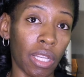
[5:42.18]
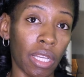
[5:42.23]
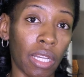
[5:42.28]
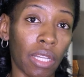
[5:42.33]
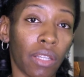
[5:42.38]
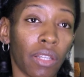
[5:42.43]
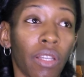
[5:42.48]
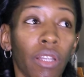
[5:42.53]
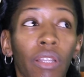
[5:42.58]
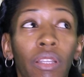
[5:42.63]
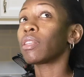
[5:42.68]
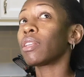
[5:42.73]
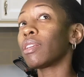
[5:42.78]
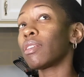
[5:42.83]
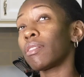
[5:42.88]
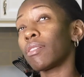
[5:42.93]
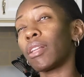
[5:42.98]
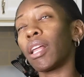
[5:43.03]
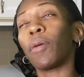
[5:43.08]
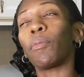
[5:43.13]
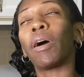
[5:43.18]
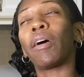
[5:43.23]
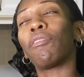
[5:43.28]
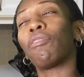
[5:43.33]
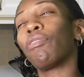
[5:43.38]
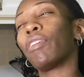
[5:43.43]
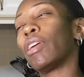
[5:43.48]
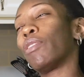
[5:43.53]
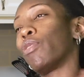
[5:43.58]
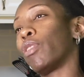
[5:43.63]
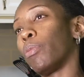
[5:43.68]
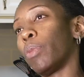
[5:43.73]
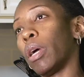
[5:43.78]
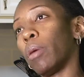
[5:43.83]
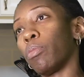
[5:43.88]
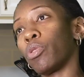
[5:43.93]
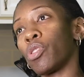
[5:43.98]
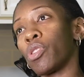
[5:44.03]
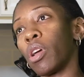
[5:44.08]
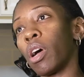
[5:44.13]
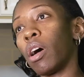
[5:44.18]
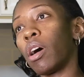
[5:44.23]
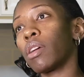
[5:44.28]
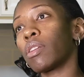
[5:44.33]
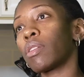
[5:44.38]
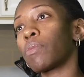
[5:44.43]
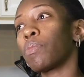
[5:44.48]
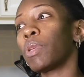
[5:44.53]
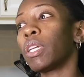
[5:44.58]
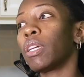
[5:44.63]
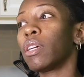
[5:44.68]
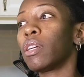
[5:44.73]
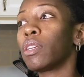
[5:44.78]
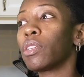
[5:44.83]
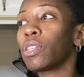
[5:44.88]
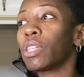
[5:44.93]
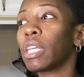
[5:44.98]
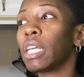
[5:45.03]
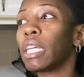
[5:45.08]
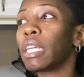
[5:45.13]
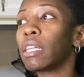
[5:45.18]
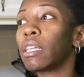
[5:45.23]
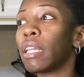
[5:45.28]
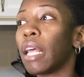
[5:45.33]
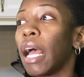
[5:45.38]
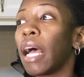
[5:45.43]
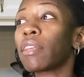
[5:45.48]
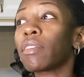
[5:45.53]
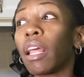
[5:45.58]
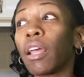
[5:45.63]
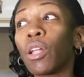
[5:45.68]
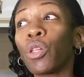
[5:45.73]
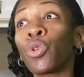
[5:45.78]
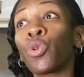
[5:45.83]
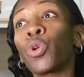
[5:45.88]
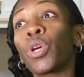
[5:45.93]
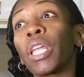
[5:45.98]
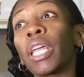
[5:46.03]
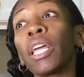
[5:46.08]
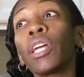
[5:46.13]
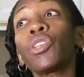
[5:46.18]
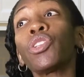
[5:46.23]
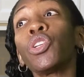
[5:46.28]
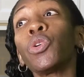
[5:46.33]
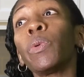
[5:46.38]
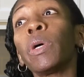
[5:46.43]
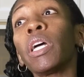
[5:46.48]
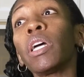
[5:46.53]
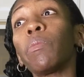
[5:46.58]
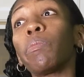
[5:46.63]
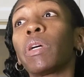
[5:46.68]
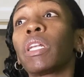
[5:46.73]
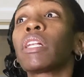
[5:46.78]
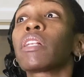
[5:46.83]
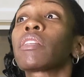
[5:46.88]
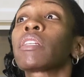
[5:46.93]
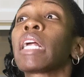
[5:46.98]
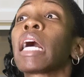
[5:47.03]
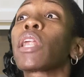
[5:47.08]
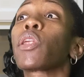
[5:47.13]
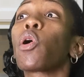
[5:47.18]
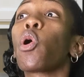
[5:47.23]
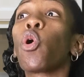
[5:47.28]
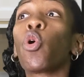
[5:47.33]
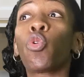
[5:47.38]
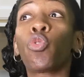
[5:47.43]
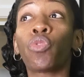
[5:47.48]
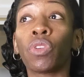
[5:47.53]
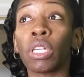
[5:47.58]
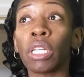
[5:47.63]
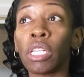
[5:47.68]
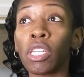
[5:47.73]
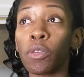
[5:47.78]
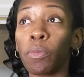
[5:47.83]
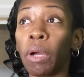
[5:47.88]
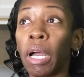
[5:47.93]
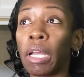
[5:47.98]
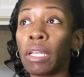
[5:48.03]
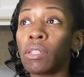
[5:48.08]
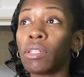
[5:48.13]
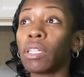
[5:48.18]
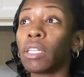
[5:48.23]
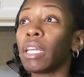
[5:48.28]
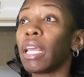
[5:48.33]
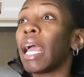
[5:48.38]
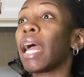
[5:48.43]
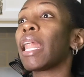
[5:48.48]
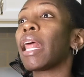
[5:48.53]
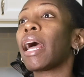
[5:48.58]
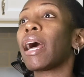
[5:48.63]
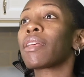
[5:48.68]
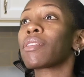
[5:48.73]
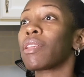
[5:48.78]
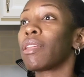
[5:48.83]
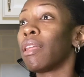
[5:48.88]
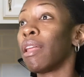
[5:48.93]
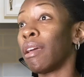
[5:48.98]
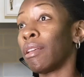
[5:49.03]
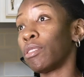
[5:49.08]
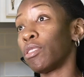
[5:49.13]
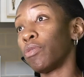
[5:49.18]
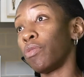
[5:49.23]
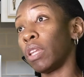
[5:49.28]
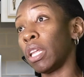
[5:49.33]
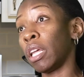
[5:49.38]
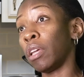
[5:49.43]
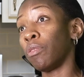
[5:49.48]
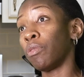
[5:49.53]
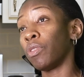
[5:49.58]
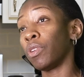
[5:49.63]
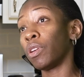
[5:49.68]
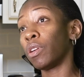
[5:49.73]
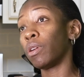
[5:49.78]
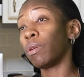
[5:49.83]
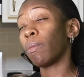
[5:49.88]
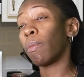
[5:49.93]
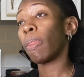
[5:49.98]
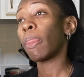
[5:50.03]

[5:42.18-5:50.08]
this. This is my favorite pepper sauce because it has a little kick to it, but it's not overly spicy and it has a nice flavor.